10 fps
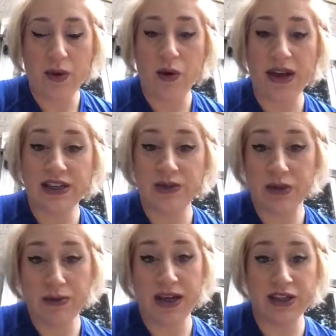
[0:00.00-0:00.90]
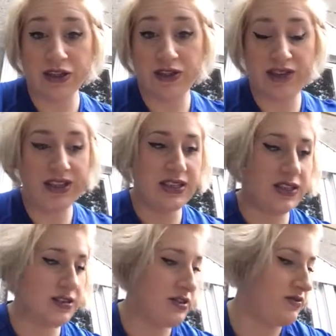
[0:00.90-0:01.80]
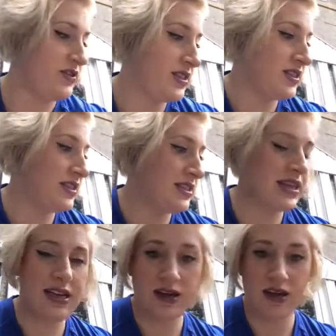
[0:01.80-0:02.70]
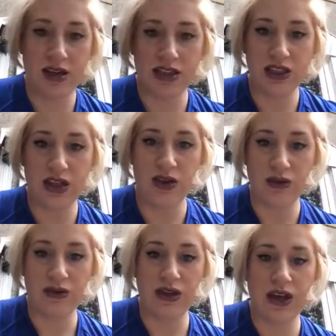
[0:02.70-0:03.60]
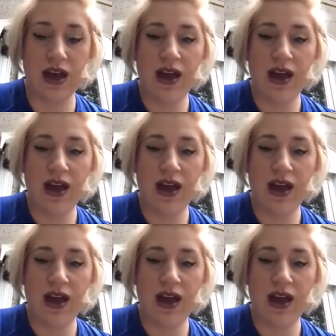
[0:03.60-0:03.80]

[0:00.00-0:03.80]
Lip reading: or as a reminder if he doesn't facilitate it on his own.